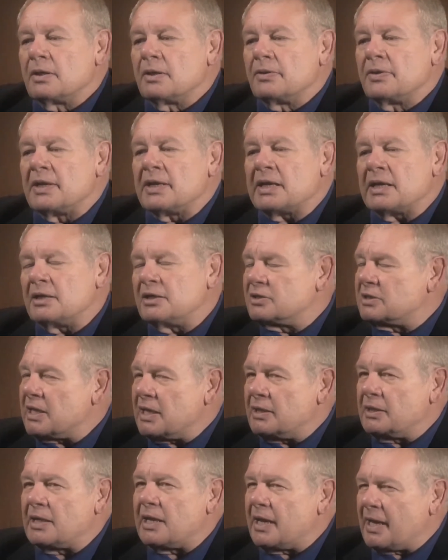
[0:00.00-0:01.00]
Then I
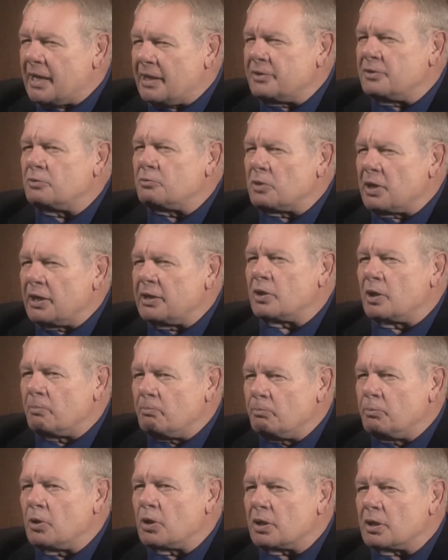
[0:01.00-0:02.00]
decided I had to write a
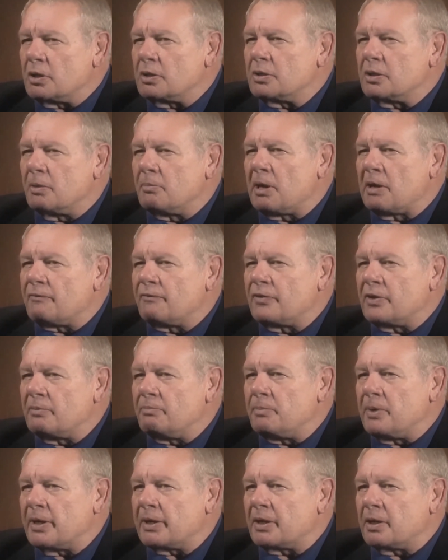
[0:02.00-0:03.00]
book about Fred
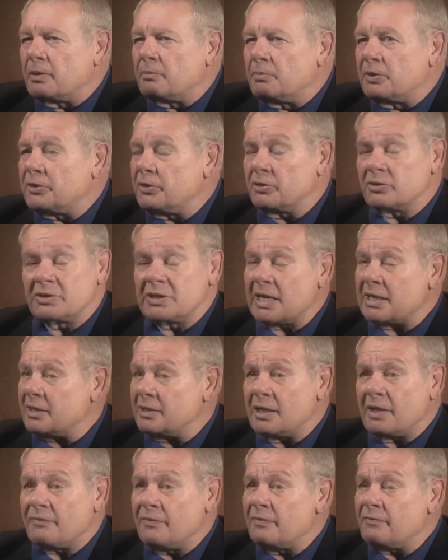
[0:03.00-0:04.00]
Becker, but there's not
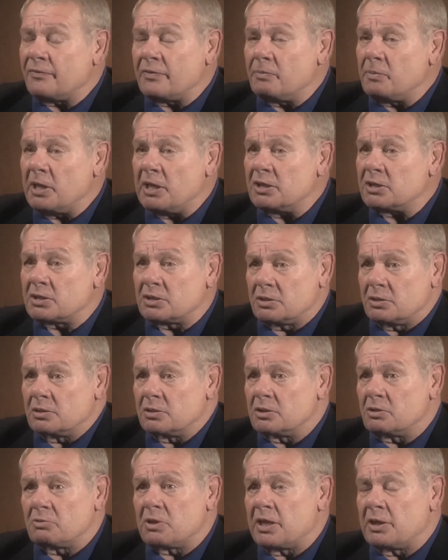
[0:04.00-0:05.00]
enough information
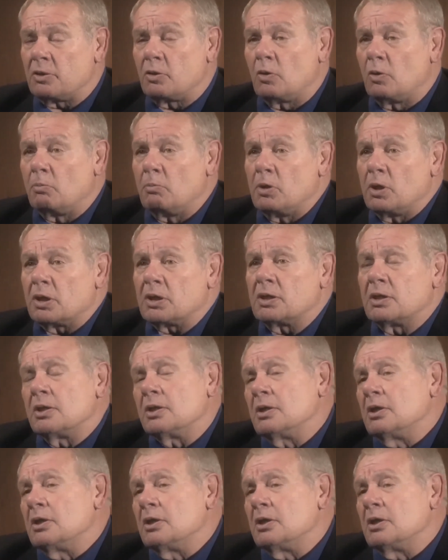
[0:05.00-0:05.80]
to write a whole book.